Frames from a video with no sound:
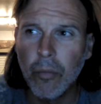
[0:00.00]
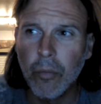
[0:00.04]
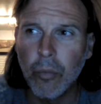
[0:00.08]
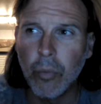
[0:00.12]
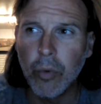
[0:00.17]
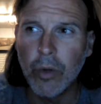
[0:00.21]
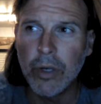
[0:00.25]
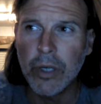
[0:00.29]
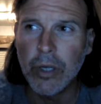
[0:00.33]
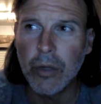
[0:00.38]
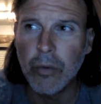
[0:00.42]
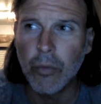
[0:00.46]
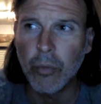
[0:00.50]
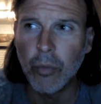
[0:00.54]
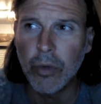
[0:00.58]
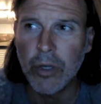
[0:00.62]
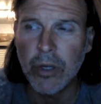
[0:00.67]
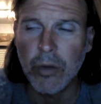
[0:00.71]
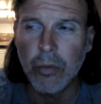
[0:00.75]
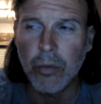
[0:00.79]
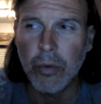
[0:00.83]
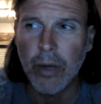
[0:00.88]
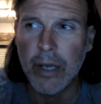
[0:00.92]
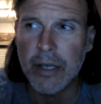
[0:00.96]
When
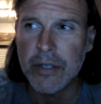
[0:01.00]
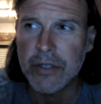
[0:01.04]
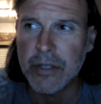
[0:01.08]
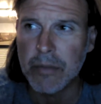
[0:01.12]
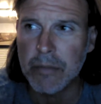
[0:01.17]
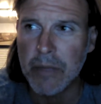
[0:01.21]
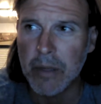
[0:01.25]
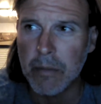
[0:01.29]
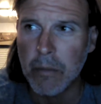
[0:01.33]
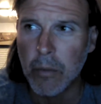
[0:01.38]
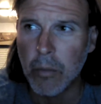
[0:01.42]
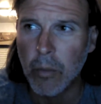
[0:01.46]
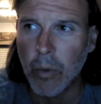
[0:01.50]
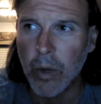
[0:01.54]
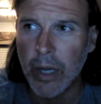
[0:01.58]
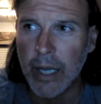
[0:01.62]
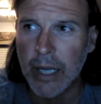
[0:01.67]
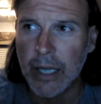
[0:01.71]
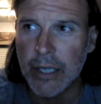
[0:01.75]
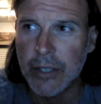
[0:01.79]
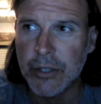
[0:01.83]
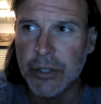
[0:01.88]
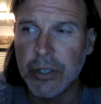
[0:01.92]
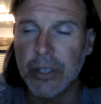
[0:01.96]
you raise the minimum
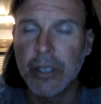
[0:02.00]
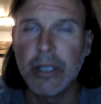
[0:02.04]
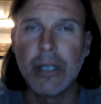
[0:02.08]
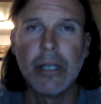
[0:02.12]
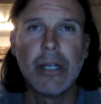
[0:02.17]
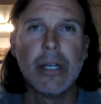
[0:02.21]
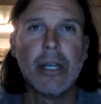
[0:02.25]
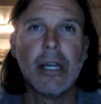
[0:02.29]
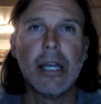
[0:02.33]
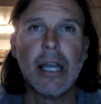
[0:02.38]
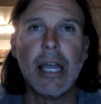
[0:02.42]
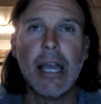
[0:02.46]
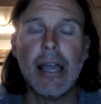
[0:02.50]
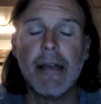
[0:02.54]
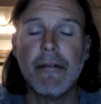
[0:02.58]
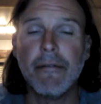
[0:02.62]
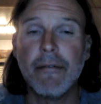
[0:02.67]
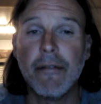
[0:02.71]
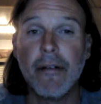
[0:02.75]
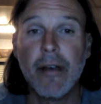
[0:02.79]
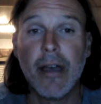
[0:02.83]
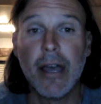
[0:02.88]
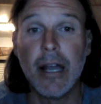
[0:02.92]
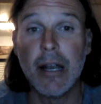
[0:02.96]
wage,
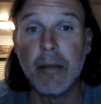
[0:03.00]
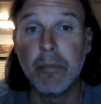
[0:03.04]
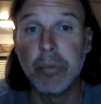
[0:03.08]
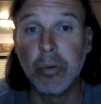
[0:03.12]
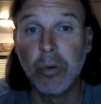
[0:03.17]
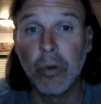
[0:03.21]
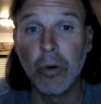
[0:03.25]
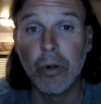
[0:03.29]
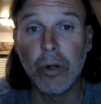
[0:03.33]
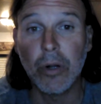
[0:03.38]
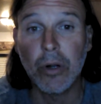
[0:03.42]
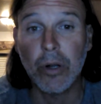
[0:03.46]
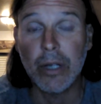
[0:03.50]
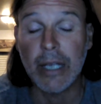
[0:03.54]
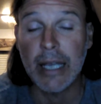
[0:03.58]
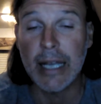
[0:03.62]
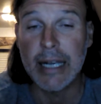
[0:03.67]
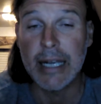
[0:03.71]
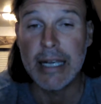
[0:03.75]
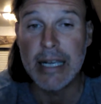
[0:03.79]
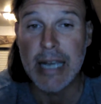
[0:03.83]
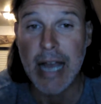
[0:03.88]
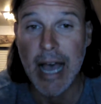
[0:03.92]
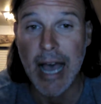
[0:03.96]
if an employer
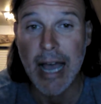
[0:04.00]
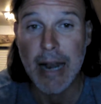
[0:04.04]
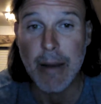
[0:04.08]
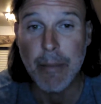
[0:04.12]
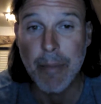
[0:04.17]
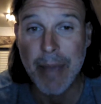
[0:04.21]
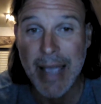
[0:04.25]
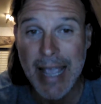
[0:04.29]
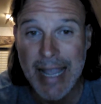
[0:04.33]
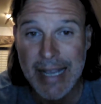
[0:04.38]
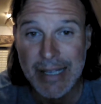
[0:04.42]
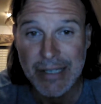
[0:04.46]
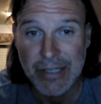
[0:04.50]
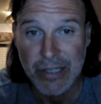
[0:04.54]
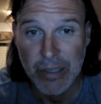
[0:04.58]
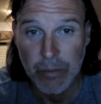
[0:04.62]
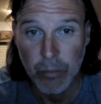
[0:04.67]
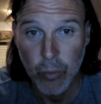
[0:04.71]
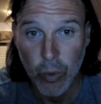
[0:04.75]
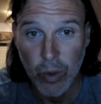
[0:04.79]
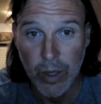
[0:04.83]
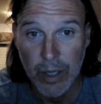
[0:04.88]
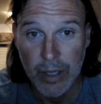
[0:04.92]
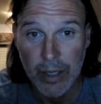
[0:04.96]
cannot pay
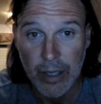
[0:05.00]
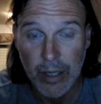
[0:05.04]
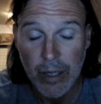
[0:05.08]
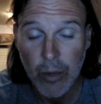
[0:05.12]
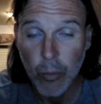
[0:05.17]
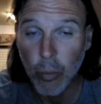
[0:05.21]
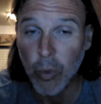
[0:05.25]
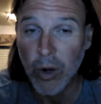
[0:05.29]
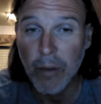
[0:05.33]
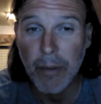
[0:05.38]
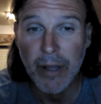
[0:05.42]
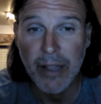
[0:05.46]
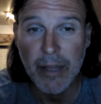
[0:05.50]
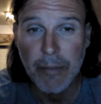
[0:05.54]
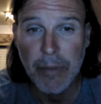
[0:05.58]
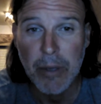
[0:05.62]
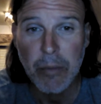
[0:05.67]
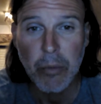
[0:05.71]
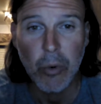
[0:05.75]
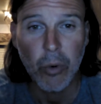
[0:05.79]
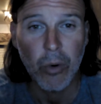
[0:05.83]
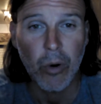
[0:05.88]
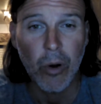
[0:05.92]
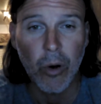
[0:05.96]
someone, what about the
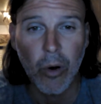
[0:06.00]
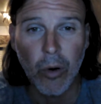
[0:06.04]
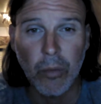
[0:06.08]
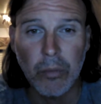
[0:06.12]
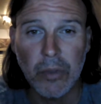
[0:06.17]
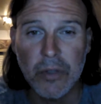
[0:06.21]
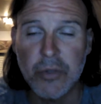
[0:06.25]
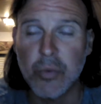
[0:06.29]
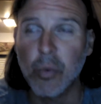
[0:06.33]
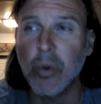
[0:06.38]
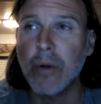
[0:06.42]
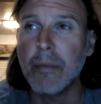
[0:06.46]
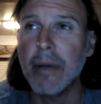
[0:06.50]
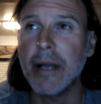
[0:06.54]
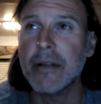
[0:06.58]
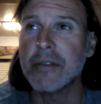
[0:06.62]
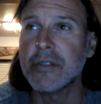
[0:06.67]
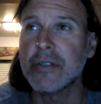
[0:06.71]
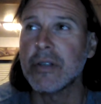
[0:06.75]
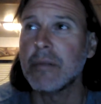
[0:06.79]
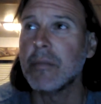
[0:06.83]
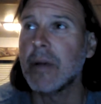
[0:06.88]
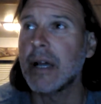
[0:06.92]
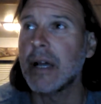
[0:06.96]
people who are homeless? What about
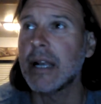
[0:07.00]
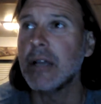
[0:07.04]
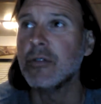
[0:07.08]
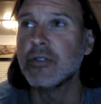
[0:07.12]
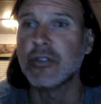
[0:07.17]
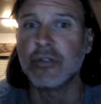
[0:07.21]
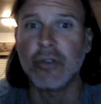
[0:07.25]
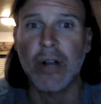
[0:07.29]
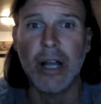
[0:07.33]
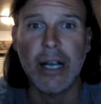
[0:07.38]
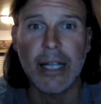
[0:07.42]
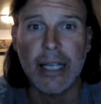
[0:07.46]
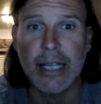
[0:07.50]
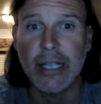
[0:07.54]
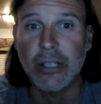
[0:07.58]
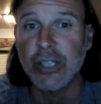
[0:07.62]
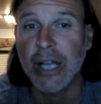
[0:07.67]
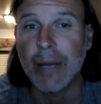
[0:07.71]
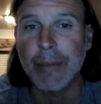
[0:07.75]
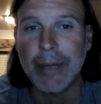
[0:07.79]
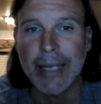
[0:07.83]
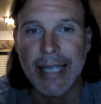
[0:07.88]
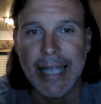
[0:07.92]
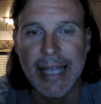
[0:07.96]
somebody who's trying to get a
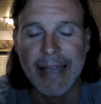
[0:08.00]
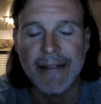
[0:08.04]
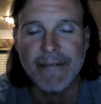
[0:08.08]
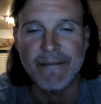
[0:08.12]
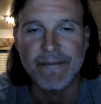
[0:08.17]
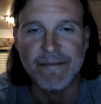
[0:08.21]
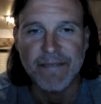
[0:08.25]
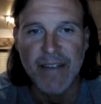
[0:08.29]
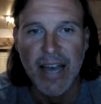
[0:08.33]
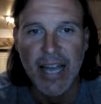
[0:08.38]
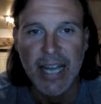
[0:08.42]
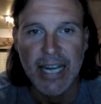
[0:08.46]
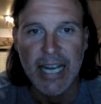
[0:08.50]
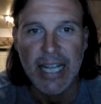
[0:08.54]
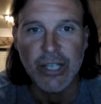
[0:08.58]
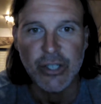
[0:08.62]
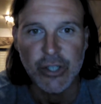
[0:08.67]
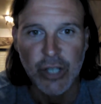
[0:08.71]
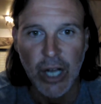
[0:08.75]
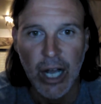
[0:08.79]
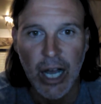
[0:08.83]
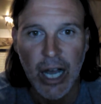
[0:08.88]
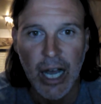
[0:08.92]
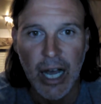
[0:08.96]
job and can't find a
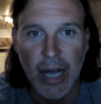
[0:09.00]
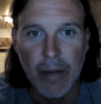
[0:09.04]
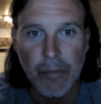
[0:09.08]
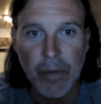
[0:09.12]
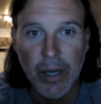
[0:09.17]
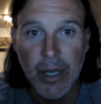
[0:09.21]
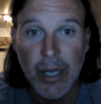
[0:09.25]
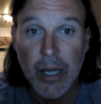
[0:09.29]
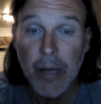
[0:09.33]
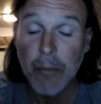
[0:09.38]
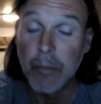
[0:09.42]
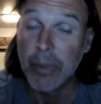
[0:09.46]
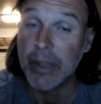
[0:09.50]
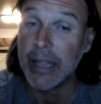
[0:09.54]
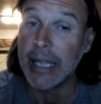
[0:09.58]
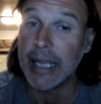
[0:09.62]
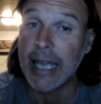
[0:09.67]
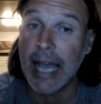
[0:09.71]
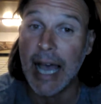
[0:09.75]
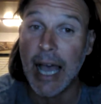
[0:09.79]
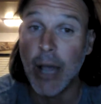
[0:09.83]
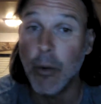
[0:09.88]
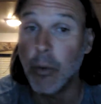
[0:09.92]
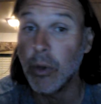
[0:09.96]
job, but the
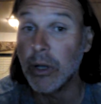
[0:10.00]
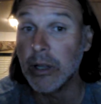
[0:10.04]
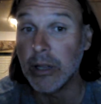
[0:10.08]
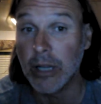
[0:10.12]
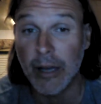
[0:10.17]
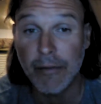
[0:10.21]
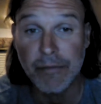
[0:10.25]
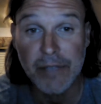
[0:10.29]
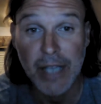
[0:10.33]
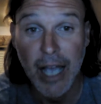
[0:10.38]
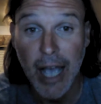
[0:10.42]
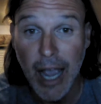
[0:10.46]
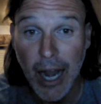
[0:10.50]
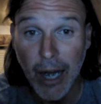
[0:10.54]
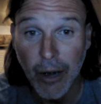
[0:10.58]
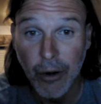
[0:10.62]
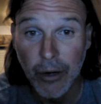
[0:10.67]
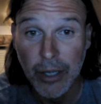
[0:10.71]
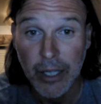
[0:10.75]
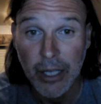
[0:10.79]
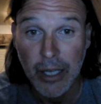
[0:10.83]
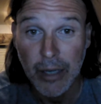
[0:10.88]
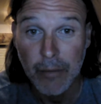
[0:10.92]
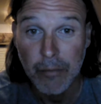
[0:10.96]
guy who would love to hire
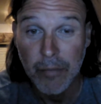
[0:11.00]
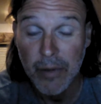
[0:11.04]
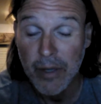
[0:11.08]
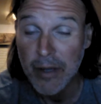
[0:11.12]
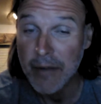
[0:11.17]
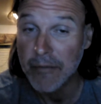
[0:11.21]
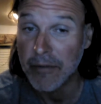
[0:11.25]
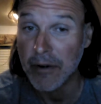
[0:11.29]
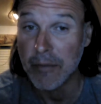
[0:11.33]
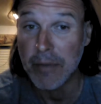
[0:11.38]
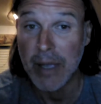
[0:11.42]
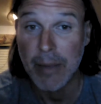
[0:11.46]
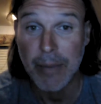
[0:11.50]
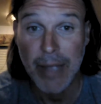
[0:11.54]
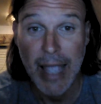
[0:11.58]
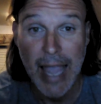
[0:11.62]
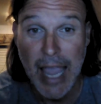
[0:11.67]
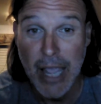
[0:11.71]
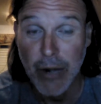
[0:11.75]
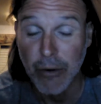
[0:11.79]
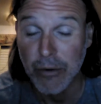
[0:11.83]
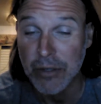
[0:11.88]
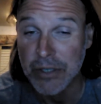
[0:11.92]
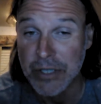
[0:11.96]
him for maybe
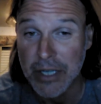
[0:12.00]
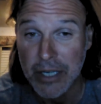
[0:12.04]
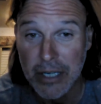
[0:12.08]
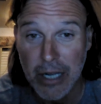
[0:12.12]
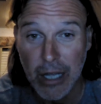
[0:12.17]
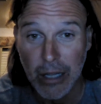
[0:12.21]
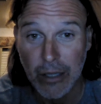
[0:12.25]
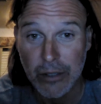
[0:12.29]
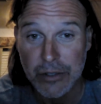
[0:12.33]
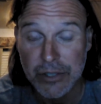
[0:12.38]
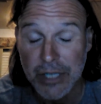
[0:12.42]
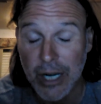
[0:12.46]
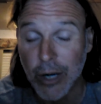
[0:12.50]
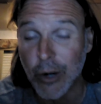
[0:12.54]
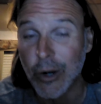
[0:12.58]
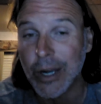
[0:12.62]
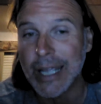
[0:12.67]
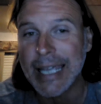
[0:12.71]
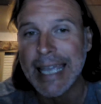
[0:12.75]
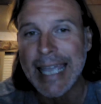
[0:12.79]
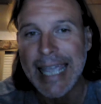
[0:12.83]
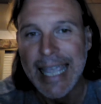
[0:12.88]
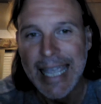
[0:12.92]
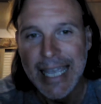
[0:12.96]
$8 or $10 an hour
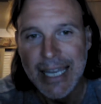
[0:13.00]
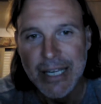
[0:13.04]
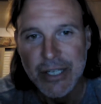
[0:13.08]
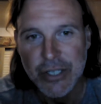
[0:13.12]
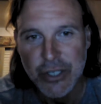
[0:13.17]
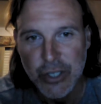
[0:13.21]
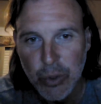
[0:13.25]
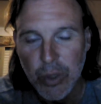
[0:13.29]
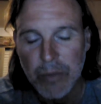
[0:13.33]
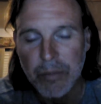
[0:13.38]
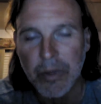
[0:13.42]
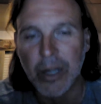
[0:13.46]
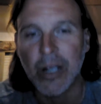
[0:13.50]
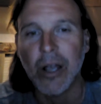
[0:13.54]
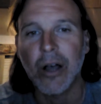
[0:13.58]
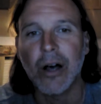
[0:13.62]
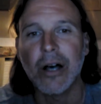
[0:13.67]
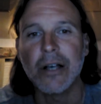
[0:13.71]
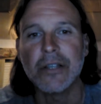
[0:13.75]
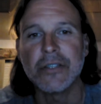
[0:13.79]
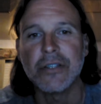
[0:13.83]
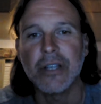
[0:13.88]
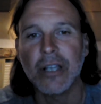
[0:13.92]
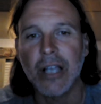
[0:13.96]
can't do it
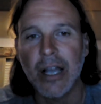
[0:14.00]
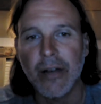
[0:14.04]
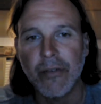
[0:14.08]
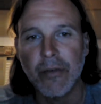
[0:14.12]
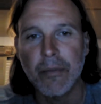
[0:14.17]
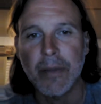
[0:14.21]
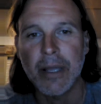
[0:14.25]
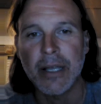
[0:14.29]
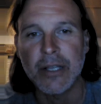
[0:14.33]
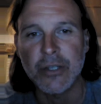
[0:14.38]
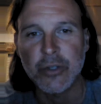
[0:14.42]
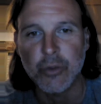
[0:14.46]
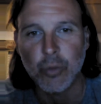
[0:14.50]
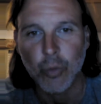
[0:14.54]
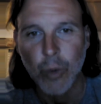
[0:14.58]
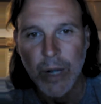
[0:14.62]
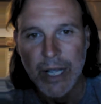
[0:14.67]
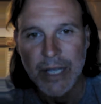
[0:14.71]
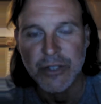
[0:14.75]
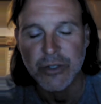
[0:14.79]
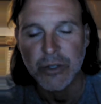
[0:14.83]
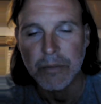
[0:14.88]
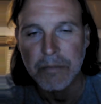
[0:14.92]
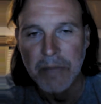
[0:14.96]
because the government has
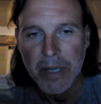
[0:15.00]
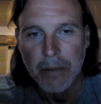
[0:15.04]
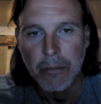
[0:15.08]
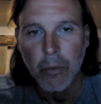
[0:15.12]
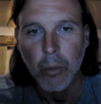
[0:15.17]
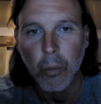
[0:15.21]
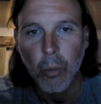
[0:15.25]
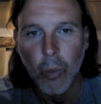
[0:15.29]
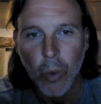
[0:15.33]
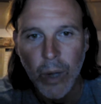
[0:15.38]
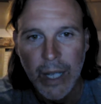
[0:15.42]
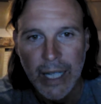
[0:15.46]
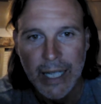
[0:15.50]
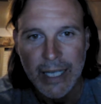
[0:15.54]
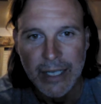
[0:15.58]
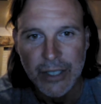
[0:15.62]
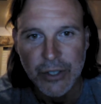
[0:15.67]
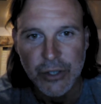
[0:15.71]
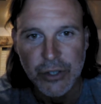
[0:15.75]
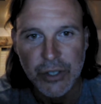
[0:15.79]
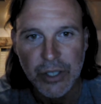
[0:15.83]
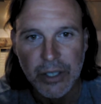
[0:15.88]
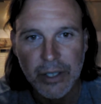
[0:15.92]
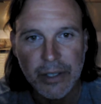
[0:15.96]
raised the minimum
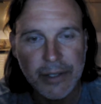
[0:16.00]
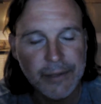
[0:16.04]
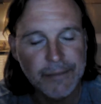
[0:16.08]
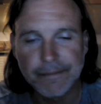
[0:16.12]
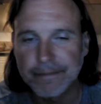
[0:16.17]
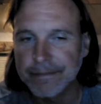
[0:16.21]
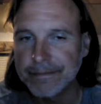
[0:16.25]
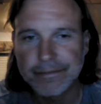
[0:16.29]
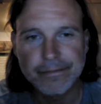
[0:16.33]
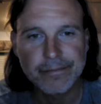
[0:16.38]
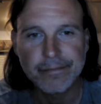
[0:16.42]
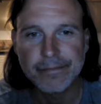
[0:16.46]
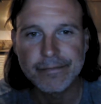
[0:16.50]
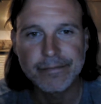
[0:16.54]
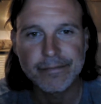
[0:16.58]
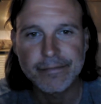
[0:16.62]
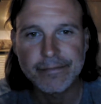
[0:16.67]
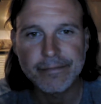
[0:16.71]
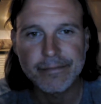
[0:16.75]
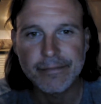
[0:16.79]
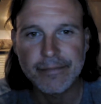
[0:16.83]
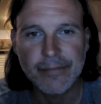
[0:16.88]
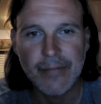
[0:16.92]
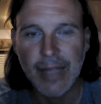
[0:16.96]
wage?
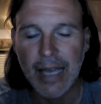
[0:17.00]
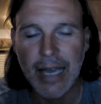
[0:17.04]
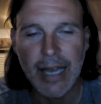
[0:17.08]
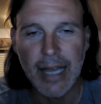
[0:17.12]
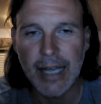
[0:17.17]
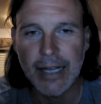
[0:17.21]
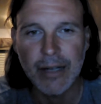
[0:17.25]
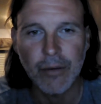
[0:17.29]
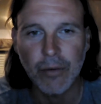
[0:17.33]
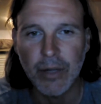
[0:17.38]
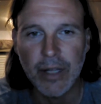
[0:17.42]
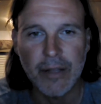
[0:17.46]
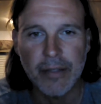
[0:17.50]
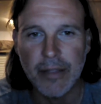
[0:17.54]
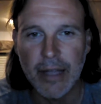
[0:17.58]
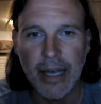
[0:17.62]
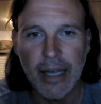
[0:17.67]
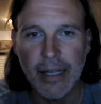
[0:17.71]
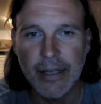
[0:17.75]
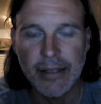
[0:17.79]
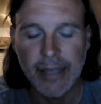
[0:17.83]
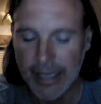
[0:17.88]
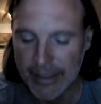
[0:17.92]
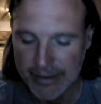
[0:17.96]
I don't get
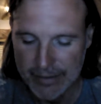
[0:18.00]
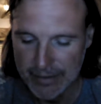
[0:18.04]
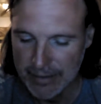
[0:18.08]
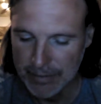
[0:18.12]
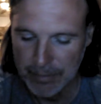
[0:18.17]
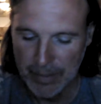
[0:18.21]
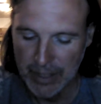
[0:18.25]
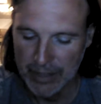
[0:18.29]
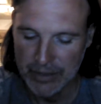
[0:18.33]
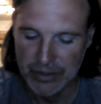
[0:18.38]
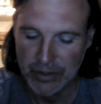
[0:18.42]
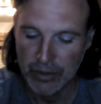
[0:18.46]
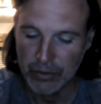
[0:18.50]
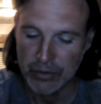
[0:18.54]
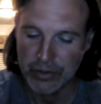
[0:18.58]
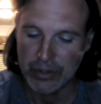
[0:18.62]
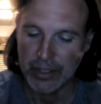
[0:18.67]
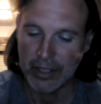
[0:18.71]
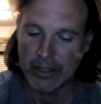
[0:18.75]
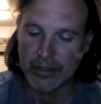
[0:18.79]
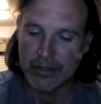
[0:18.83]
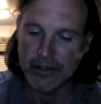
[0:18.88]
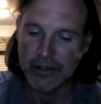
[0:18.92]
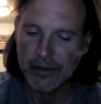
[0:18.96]
that. That makes no
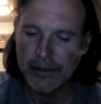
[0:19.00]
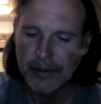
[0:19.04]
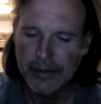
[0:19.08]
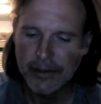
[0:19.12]
sense.